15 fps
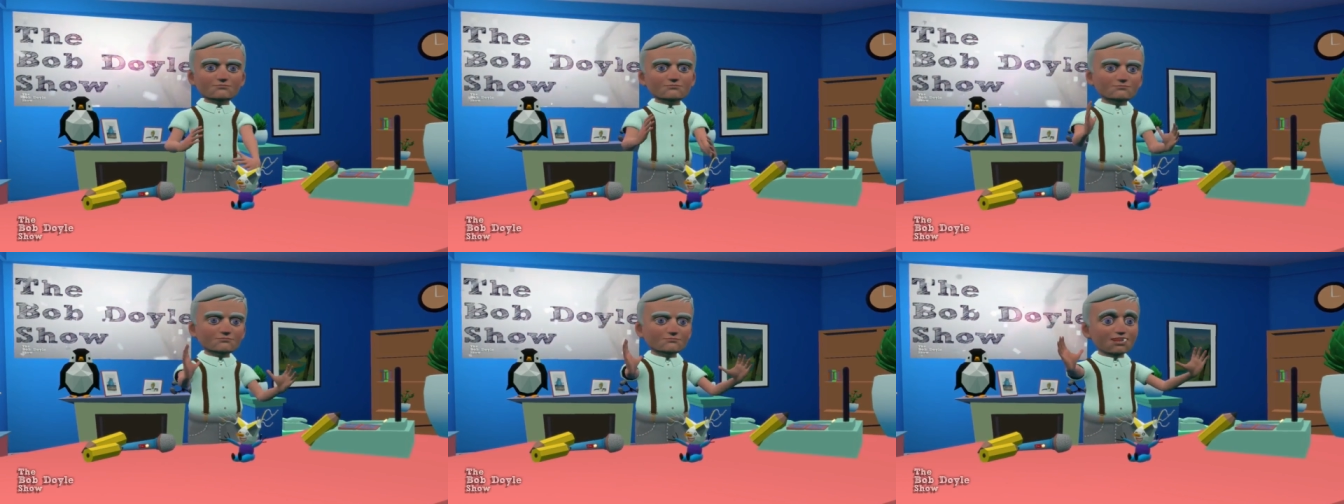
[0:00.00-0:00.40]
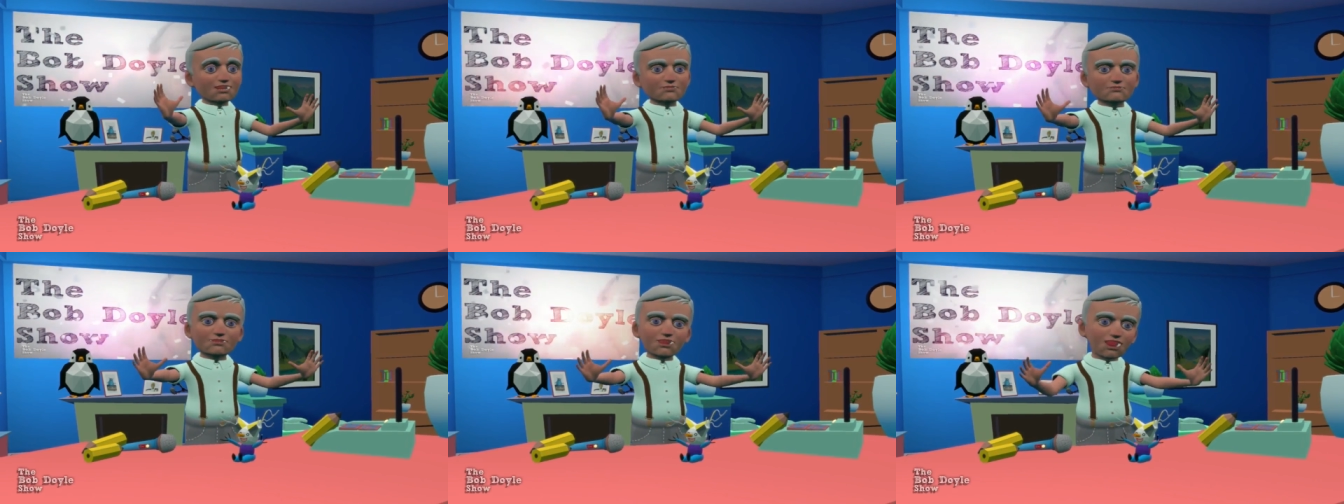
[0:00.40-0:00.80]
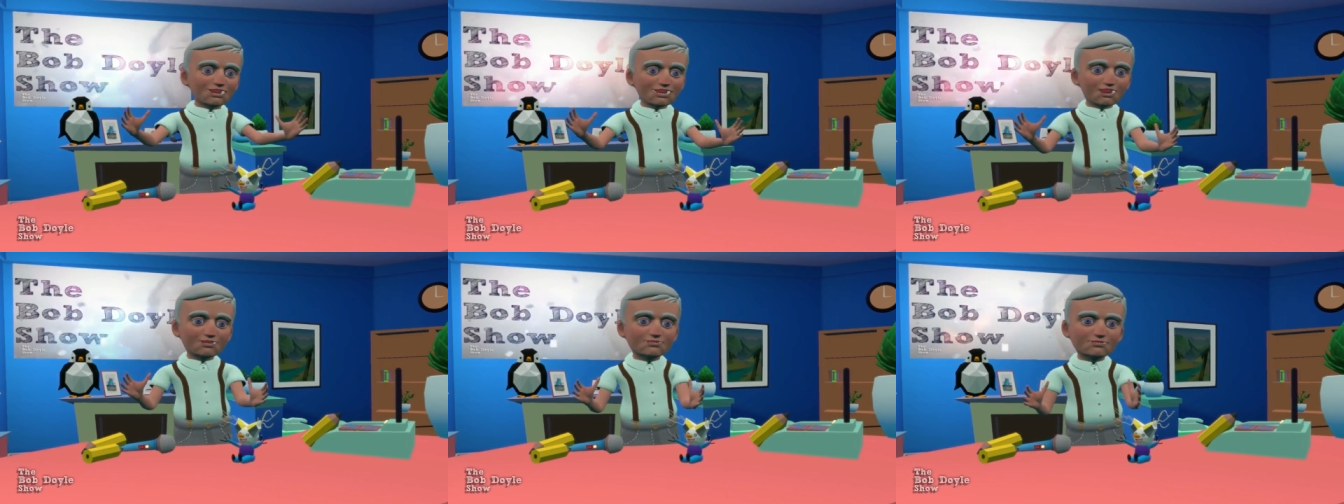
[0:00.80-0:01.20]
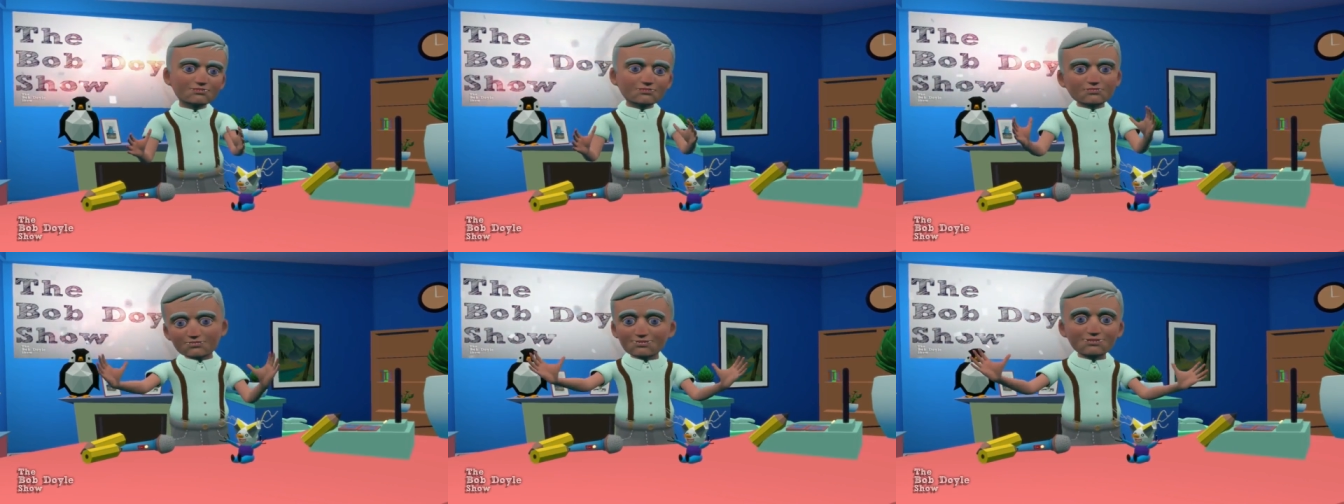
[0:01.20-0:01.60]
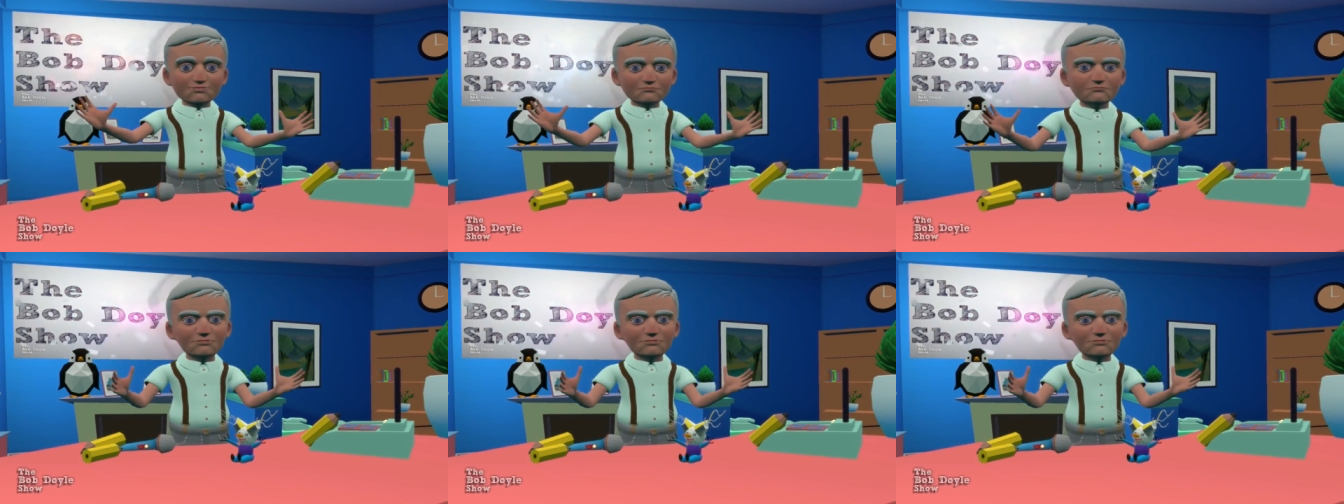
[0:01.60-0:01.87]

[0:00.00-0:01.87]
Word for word: All right. Let's do it.